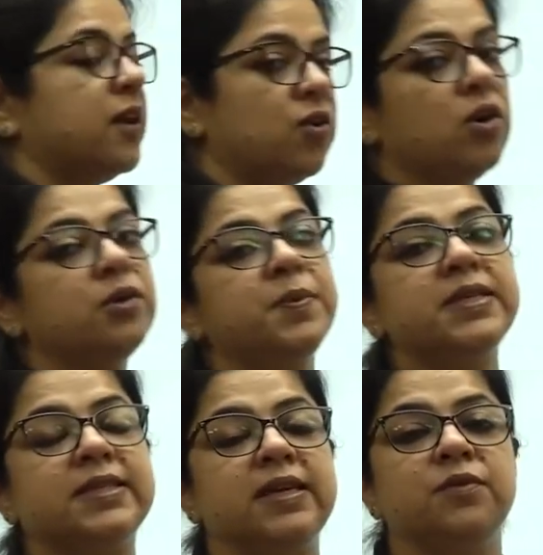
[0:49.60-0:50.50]
cannot be
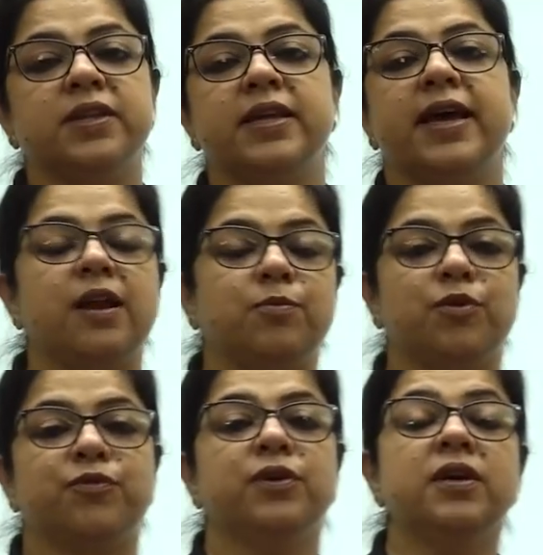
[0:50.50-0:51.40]
seen with the help
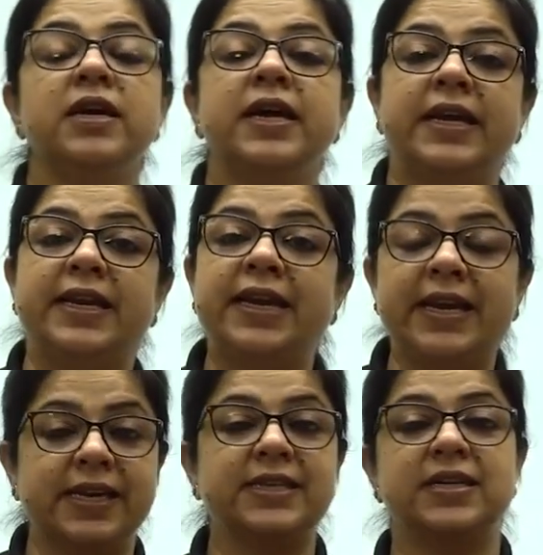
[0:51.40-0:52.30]
of a
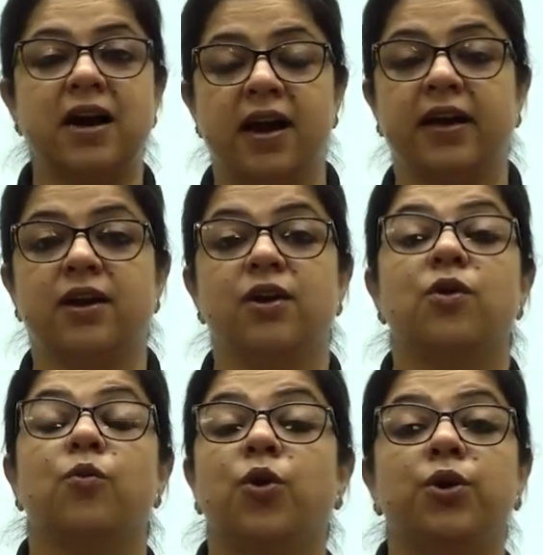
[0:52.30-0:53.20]
naked eye.
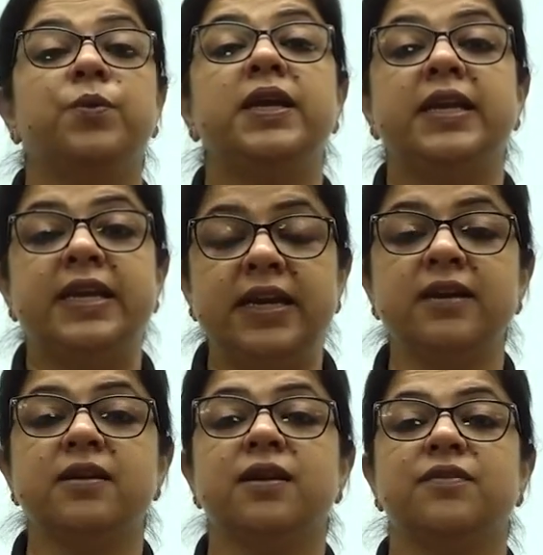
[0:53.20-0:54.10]
What do we
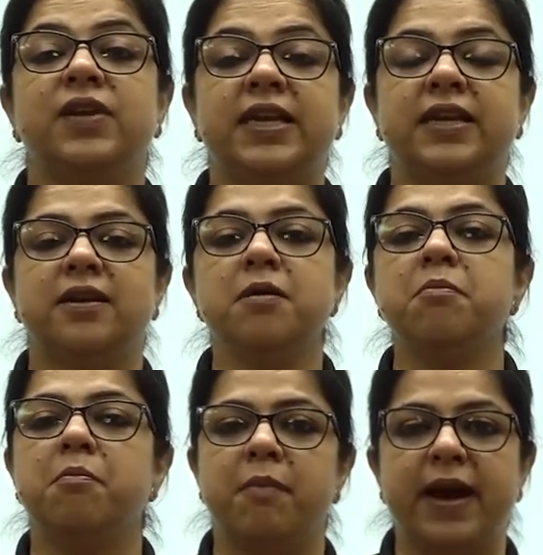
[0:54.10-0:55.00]
need? We need a
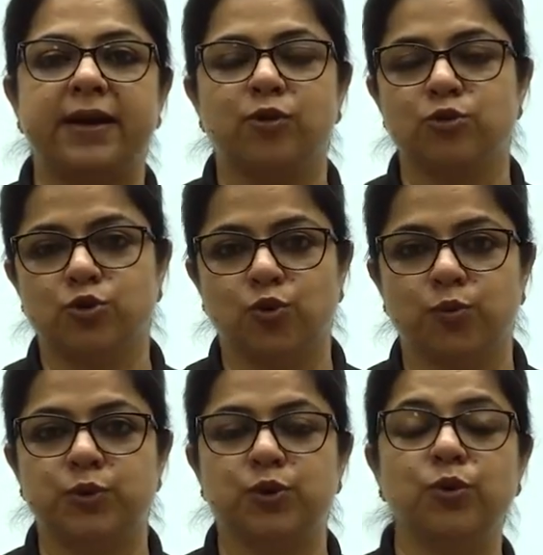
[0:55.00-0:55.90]

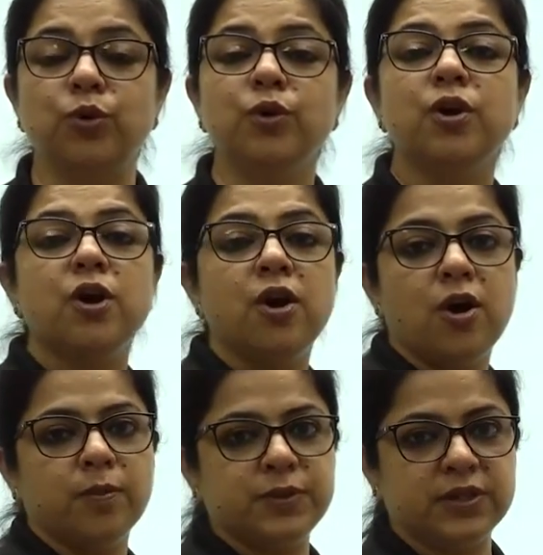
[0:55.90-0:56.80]
microscope to
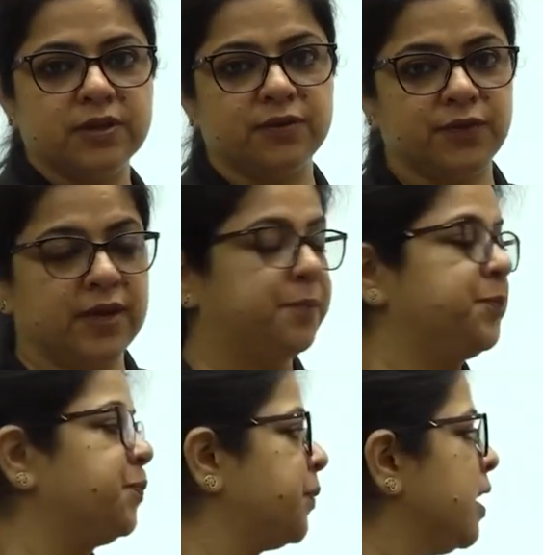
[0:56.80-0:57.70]
observe
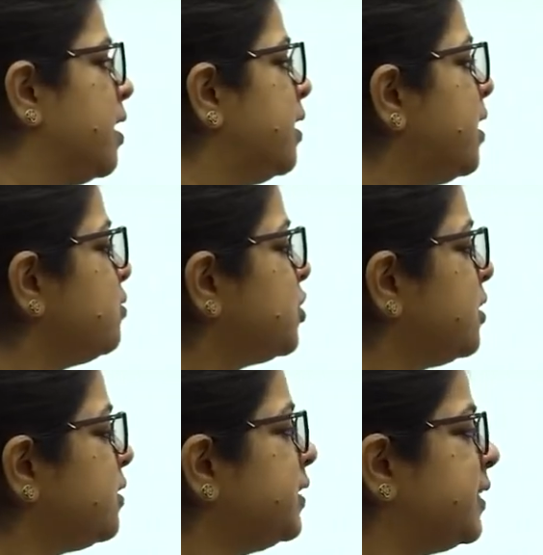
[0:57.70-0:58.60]
them. Now
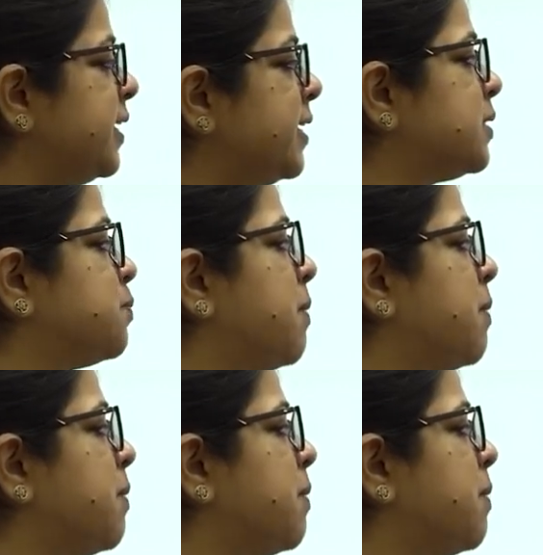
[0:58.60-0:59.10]
children, these